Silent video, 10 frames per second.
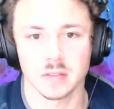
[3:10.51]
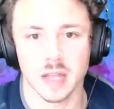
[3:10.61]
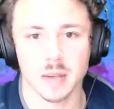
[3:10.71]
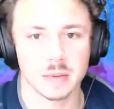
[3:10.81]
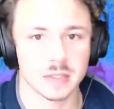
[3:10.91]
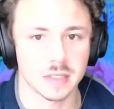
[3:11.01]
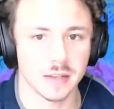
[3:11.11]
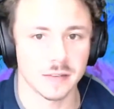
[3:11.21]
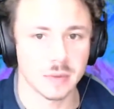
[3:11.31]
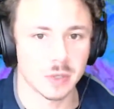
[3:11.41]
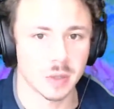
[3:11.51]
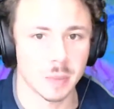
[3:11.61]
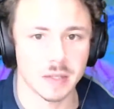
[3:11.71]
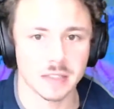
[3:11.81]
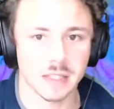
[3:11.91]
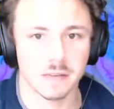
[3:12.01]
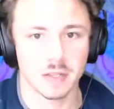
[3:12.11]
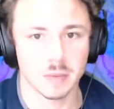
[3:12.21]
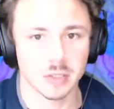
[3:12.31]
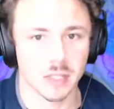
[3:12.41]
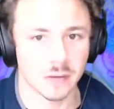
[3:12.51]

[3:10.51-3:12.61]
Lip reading: Ableton Live keeps going up like 70%